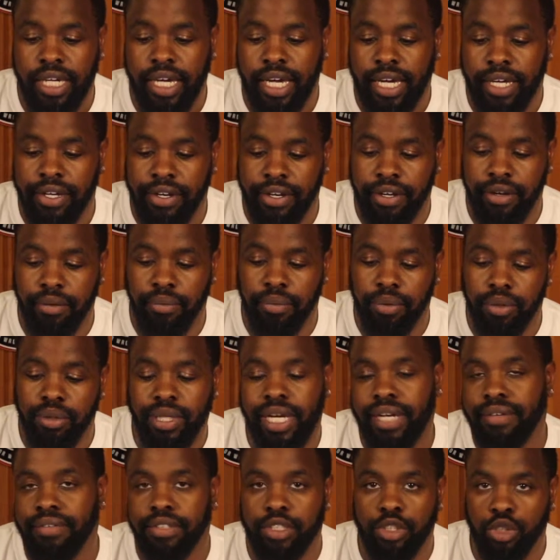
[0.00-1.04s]
and then we'll
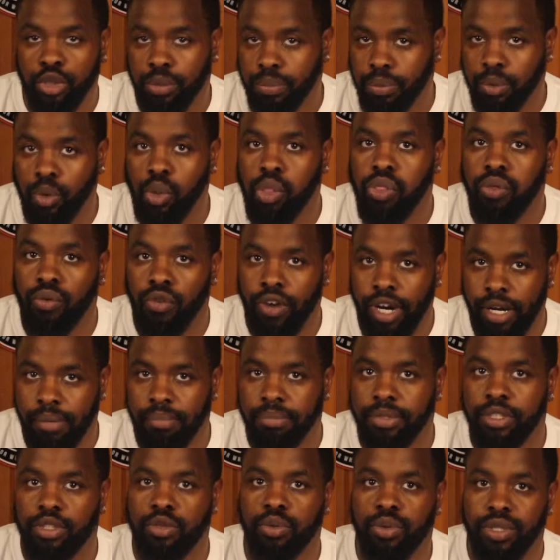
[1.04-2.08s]
have a triple threat
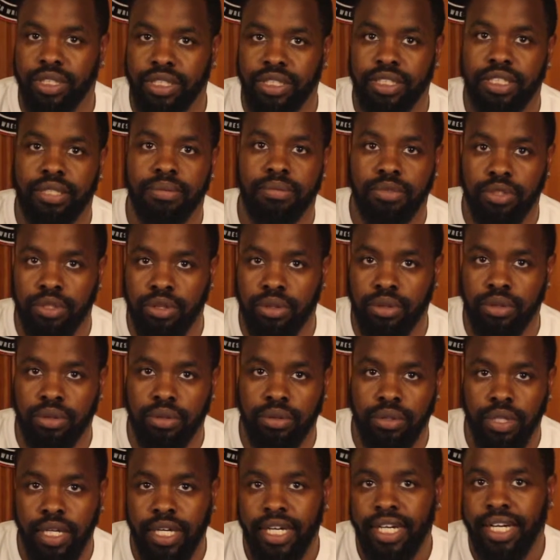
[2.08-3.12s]
between them
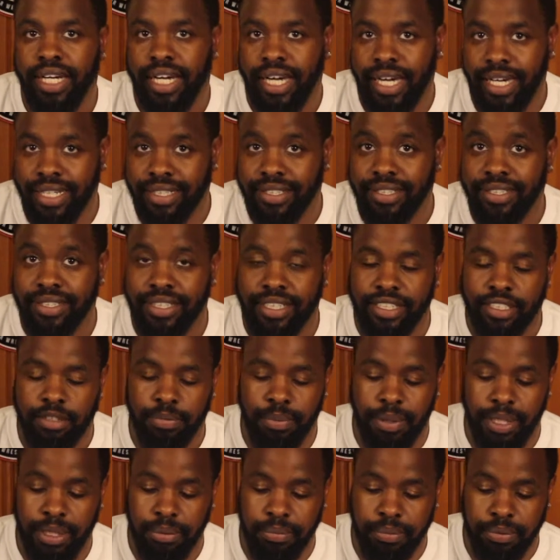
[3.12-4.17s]
two at the next
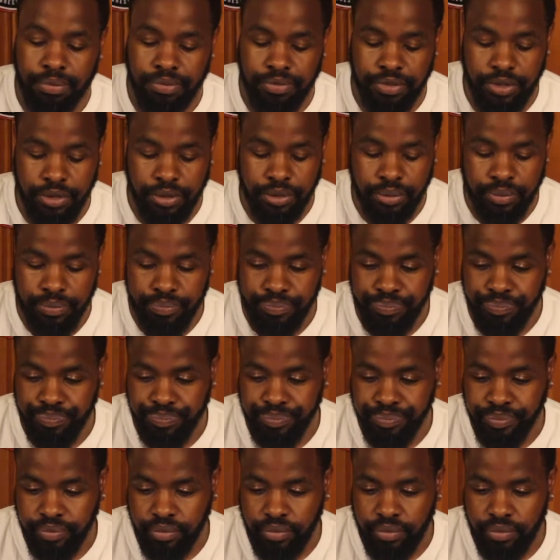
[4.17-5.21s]
pay-per-view.
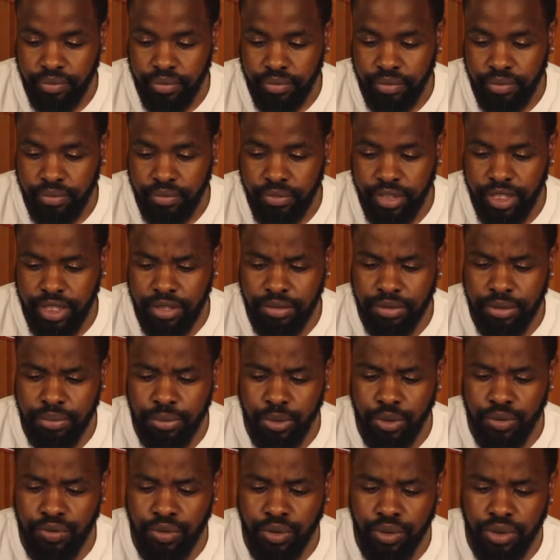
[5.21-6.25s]
And then we
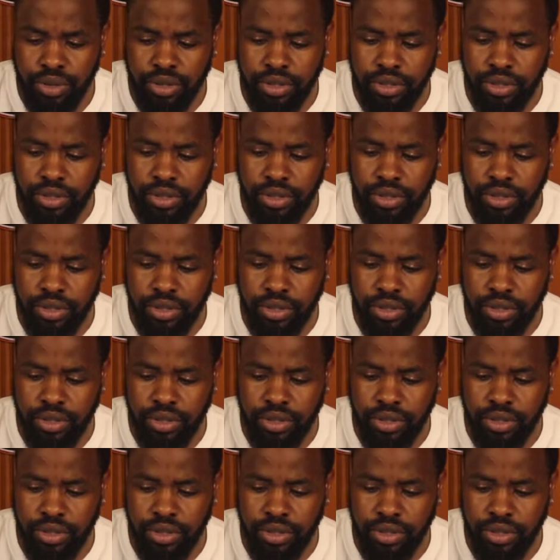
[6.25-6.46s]
move on